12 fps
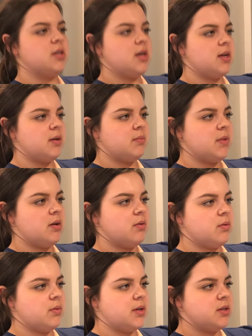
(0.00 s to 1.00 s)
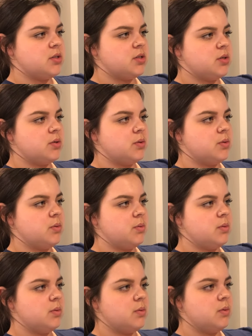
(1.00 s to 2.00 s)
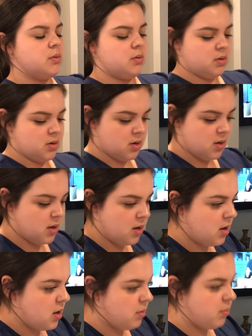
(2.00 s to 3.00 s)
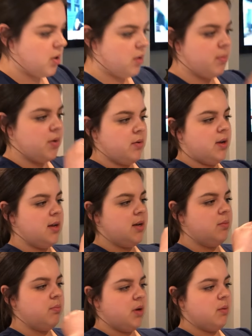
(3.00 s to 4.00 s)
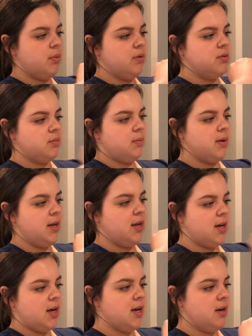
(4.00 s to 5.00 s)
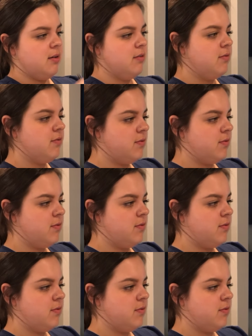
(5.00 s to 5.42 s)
I am now going to pop out any bubbles we might have.